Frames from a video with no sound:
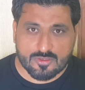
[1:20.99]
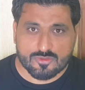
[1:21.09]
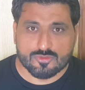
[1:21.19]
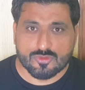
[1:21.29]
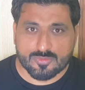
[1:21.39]

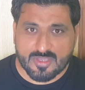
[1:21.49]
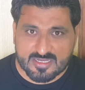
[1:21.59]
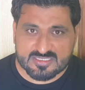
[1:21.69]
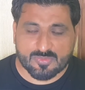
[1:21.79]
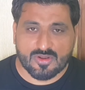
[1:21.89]
you should be
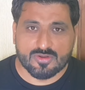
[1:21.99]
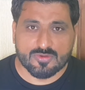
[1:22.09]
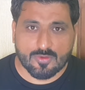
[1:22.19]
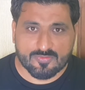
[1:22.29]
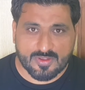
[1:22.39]

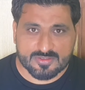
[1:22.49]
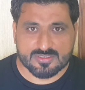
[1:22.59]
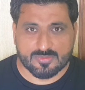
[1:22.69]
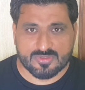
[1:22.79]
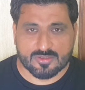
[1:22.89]
expert of that
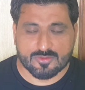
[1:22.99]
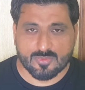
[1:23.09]
subject.